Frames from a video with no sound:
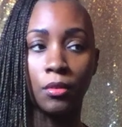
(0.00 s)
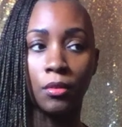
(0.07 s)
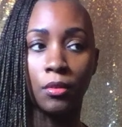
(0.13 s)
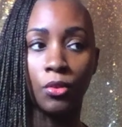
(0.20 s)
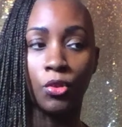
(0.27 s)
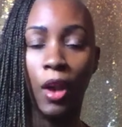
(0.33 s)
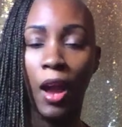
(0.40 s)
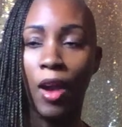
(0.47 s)

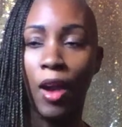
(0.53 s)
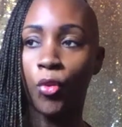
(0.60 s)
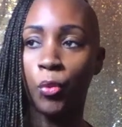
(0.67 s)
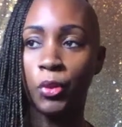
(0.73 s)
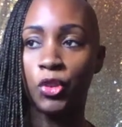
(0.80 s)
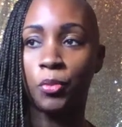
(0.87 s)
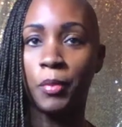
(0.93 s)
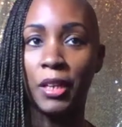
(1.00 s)
travel,
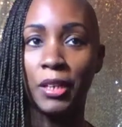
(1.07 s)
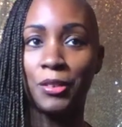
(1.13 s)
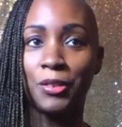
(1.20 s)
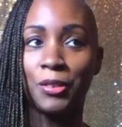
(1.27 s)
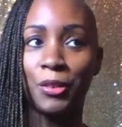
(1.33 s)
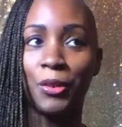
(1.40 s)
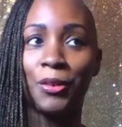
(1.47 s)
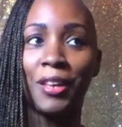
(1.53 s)
which means,
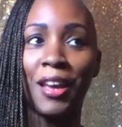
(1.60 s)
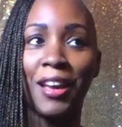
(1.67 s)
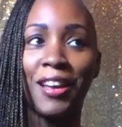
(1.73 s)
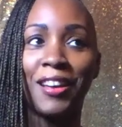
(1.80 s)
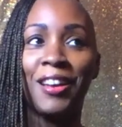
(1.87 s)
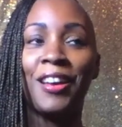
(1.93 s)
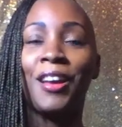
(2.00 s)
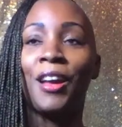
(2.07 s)

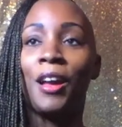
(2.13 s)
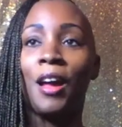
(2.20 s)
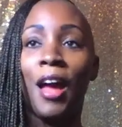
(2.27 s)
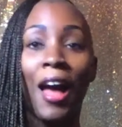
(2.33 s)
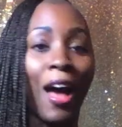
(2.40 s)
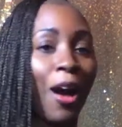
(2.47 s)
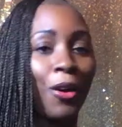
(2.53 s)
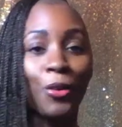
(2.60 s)
okay,
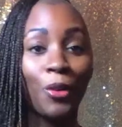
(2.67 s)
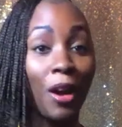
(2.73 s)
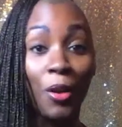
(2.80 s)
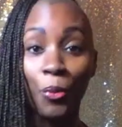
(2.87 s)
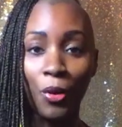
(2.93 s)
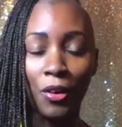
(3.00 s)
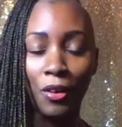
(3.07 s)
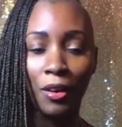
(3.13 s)
how do I
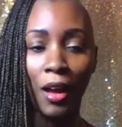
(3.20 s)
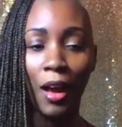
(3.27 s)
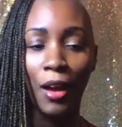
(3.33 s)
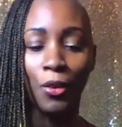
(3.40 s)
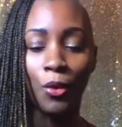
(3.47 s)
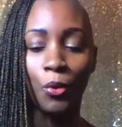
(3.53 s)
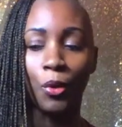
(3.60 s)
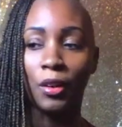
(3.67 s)
work? I
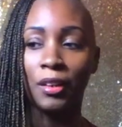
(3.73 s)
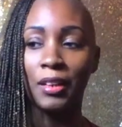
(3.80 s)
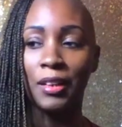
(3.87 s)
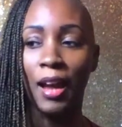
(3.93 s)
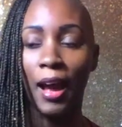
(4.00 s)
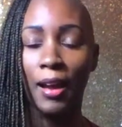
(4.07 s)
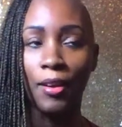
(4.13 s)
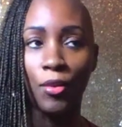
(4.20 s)
don't work a
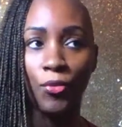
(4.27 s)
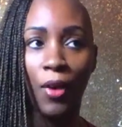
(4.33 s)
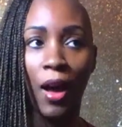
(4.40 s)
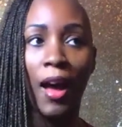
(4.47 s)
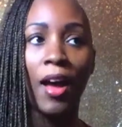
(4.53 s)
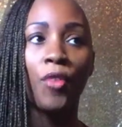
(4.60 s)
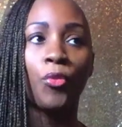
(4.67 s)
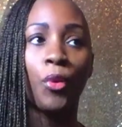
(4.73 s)
9 to
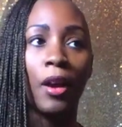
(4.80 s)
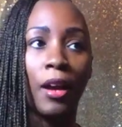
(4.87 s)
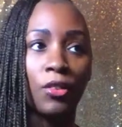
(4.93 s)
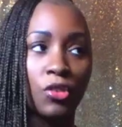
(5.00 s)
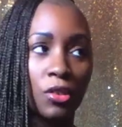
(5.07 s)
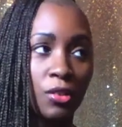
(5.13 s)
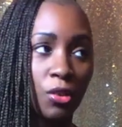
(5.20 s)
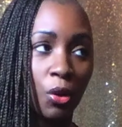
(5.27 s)
5 where I
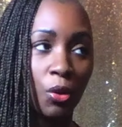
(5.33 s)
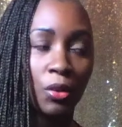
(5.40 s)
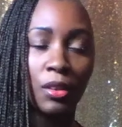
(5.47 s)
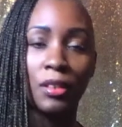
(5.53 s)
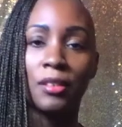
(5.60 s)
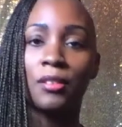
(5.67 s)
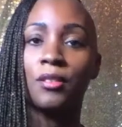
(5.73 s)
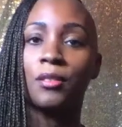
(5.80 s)
just go to
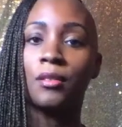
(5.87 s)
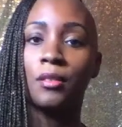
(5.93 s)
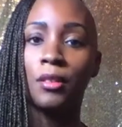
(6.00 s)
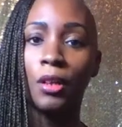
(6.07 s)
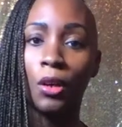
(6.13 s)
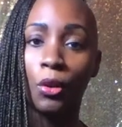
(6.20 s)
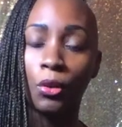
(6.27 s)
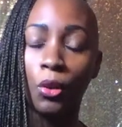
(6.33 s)
this
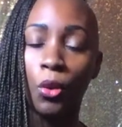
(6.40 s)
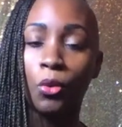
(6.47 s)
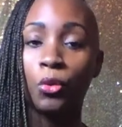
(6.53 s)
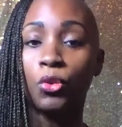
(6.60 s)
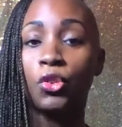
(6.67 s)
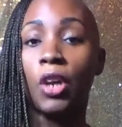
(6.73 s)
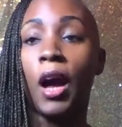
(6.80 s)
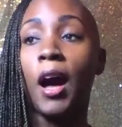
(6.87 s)
local
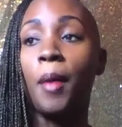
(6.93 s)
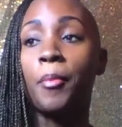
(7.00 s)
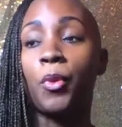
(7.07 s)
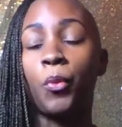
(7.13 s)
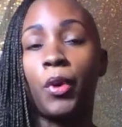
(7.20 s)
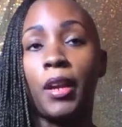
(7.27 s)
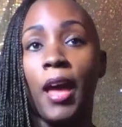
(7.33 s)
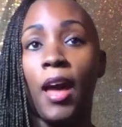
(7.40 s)
job and
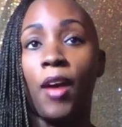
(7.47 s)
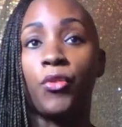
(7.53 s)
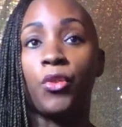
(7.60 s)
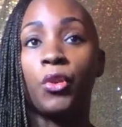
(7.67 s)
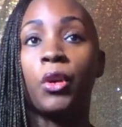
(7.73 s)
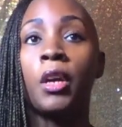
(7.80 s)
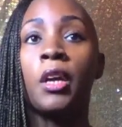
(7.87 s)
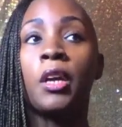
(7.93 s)
what have you.
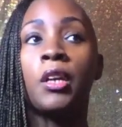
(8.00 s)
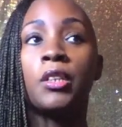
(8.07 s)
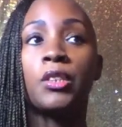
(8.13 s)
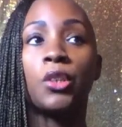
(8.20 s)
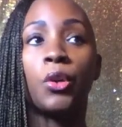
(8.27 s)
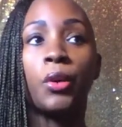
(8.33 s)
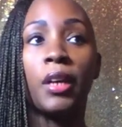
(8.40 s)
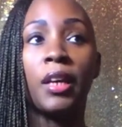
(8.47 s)

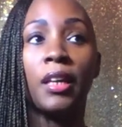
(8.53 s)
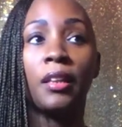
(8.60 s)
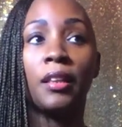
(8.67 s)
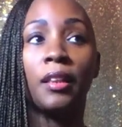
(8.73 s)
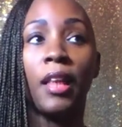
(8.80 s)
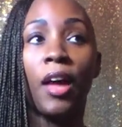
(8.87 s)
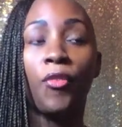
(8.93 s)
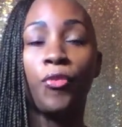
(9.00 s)
So it
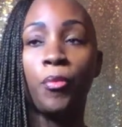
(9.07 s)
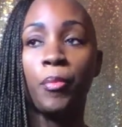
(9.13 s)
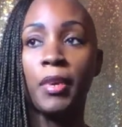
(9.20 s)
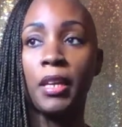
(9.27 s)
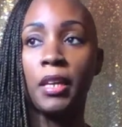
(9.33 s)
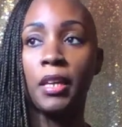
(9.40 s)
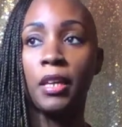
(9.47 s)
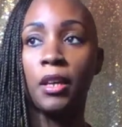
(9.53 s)
left
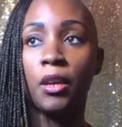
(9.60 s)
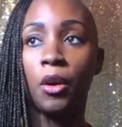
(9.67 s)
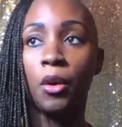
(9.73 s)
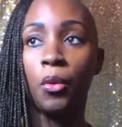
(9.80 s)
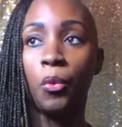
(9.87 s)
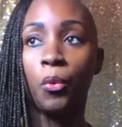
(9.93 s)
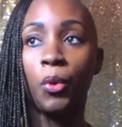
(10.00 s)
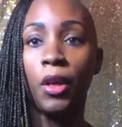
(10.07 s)
me
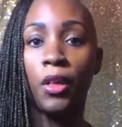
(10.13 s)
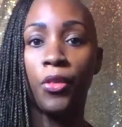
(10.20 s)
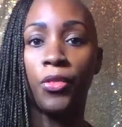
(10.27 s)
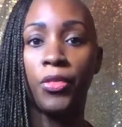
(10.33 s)
with